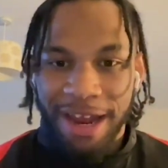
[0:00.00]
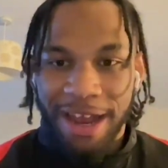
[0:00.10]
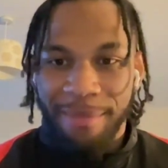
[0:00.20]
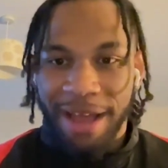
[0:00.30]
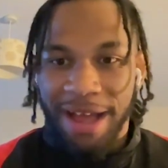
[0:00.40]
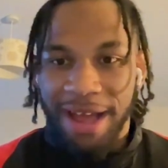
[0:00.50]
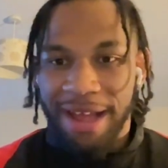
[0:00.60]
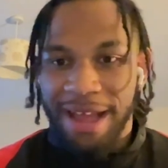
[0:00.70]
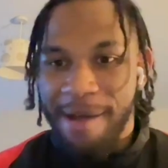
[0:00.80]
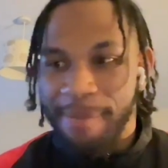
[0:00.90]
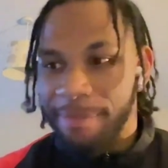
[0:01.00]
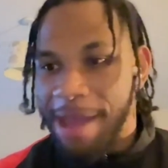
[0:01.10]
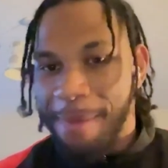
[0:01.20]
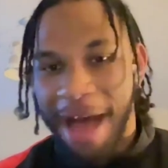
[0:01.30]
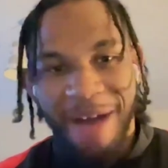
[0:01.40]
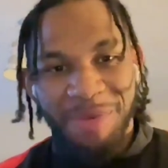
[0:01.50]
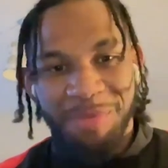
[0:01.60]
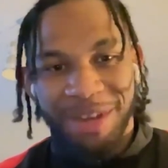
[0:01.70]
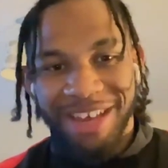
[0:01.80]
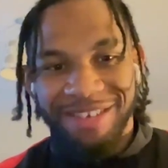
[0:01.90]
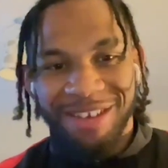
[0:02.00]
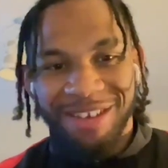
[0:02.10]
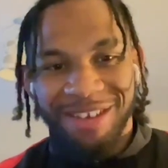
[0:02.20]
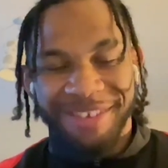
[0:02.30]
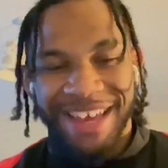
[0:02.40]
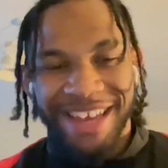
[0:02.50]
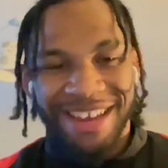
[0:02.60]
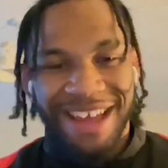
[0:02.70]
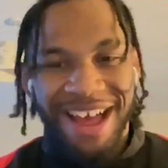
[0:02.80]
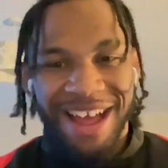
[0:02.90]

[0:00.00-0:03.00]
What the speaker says: and I'm in my happy place, you know what I'm saying?